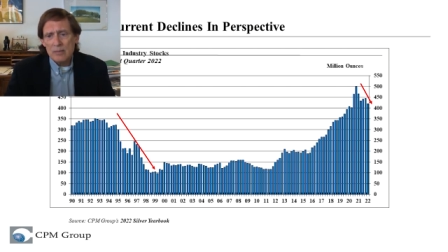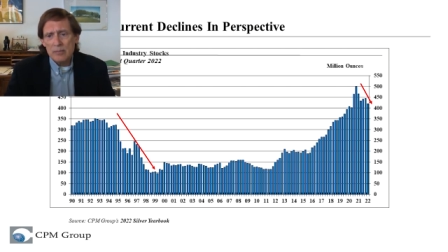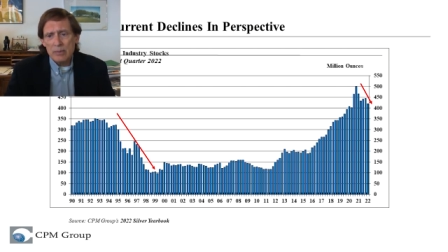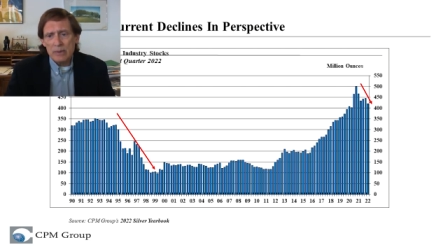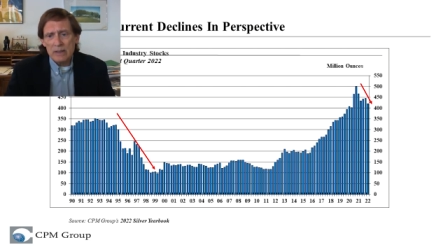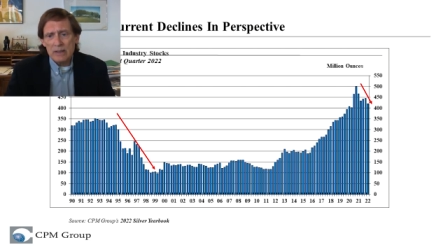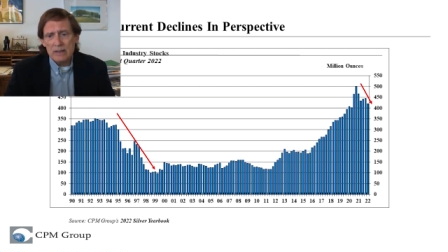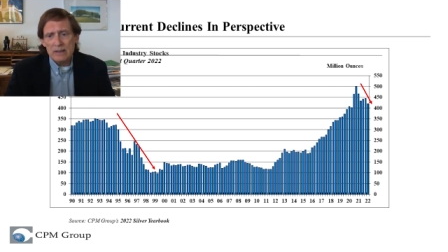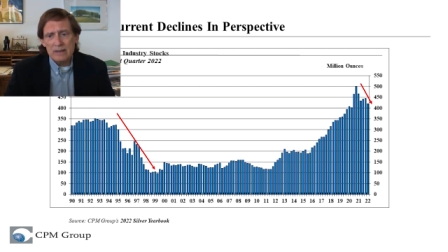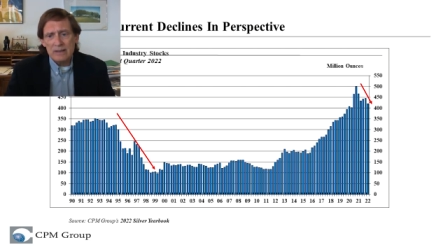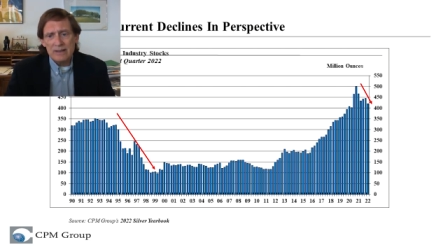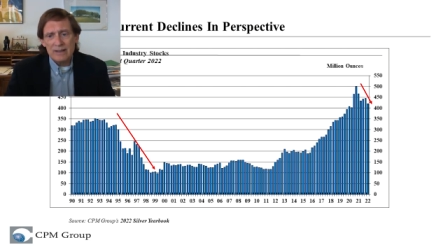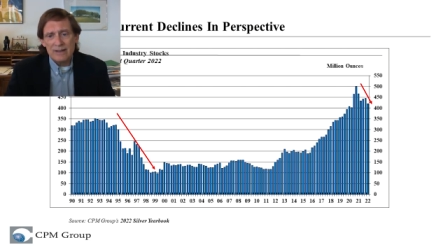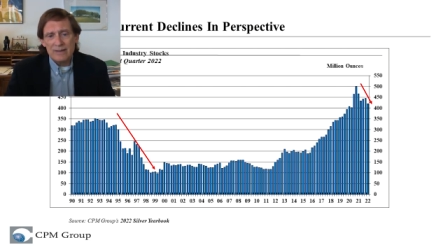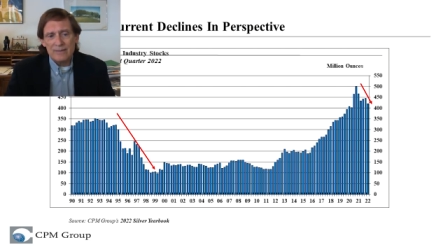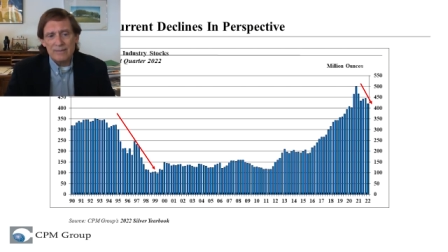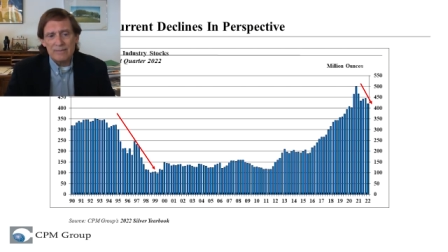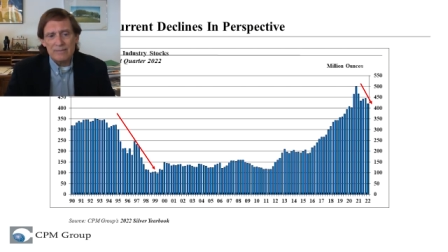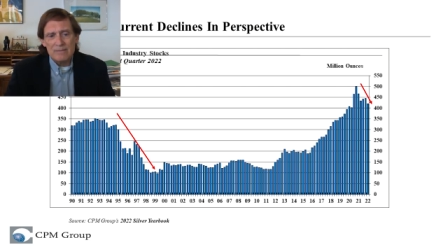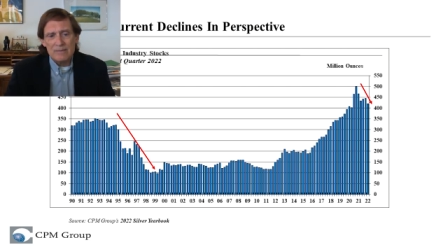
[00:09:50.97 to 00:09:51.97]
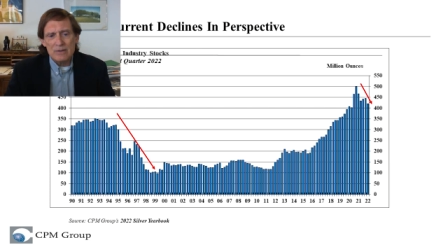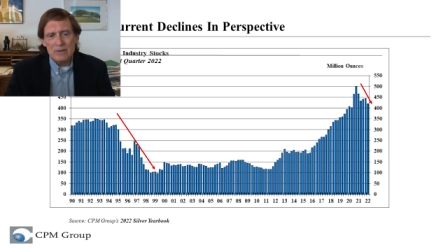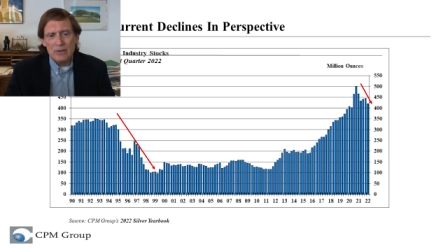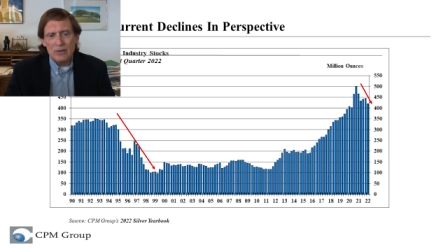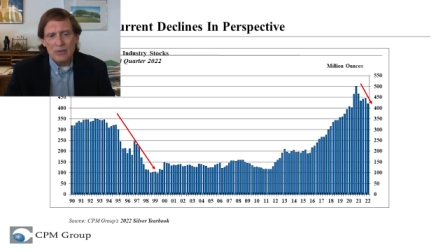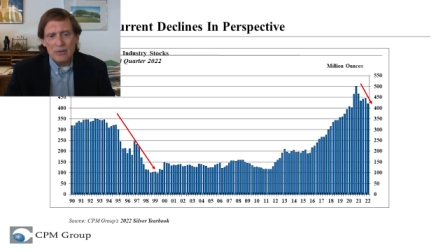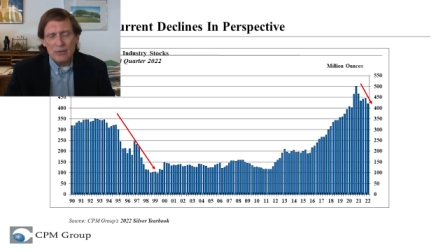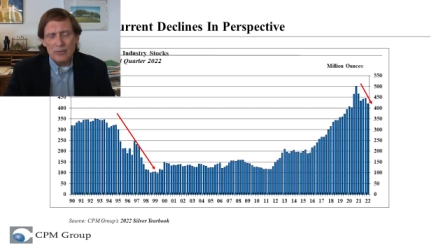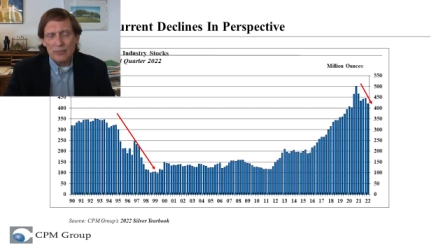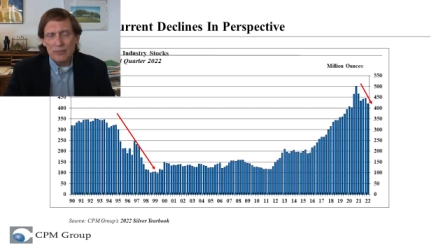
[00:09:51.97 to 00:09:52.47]
but you know,
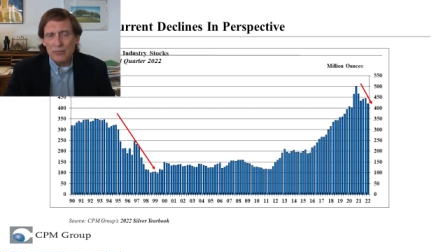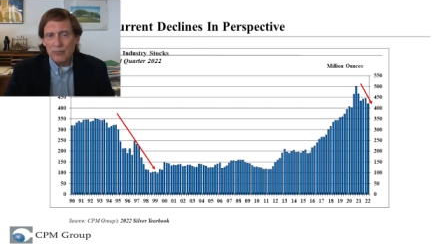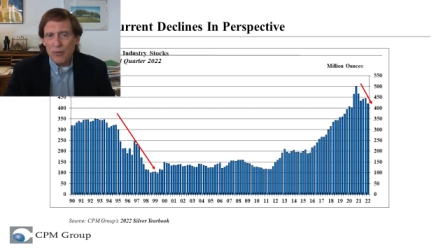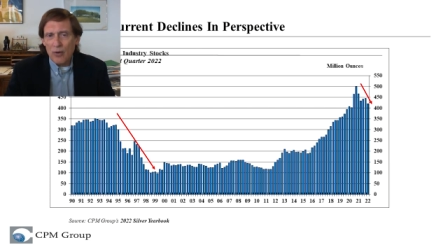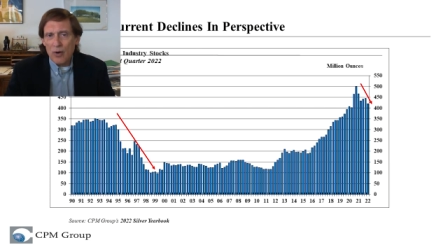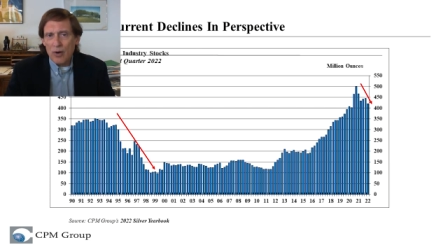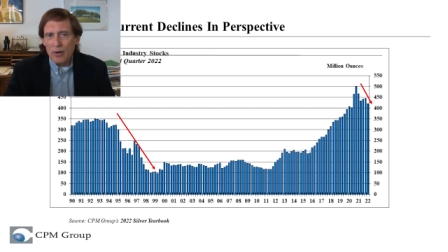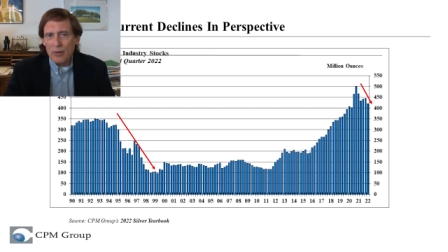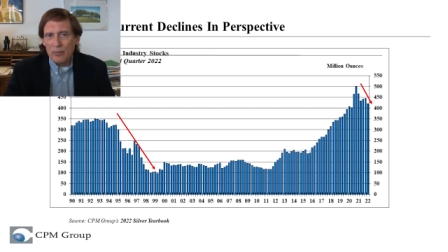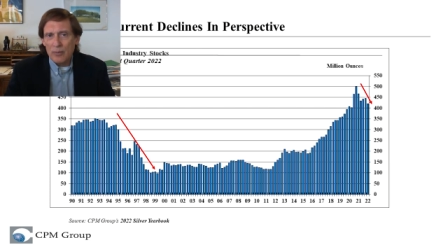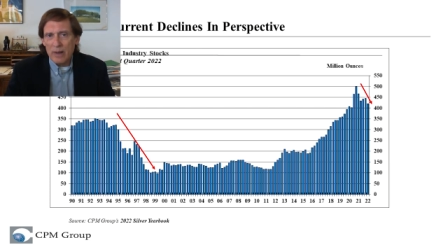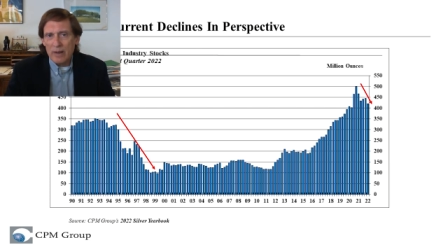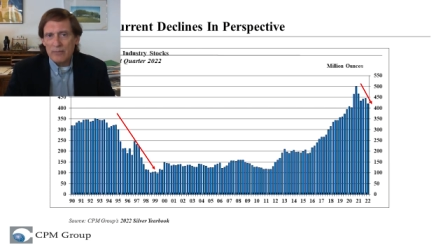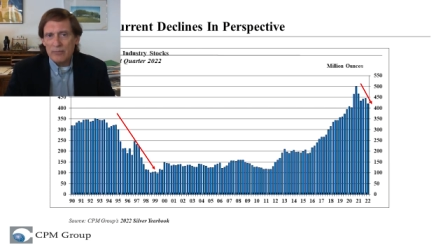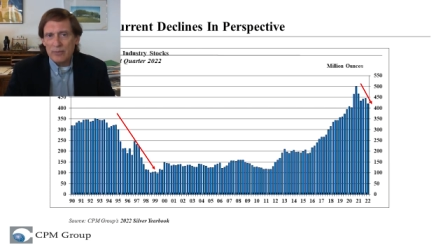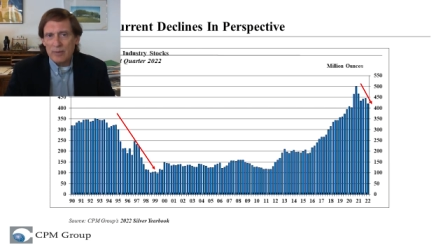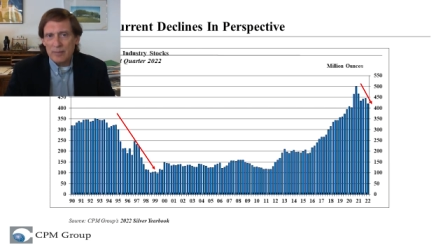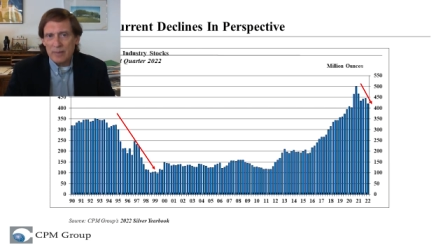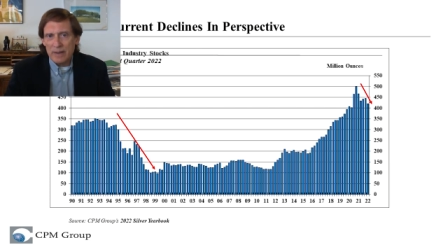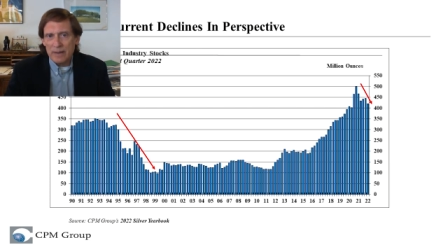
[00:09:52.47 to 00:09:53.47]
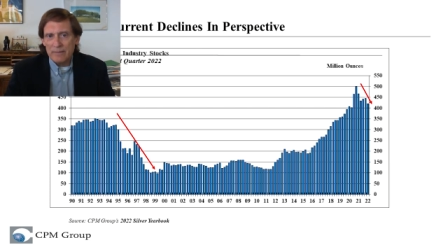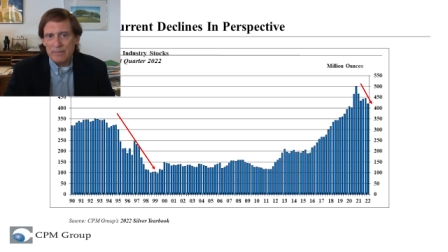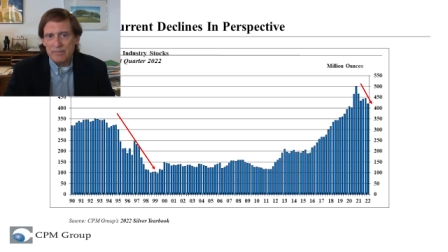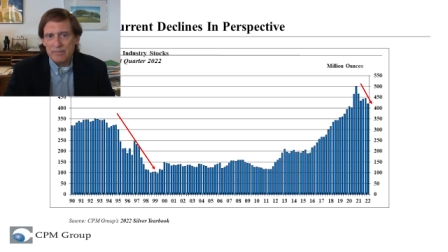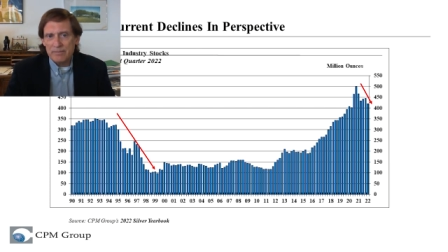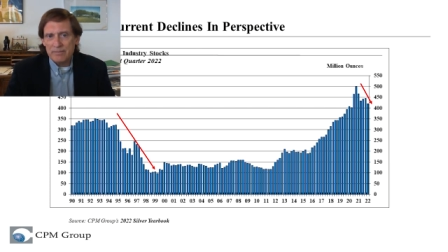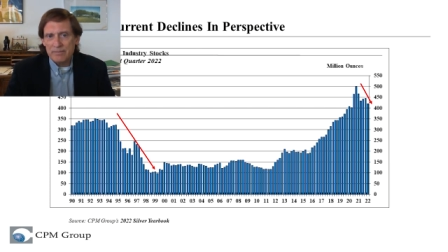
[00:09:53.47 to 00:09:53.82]
you're far away from it.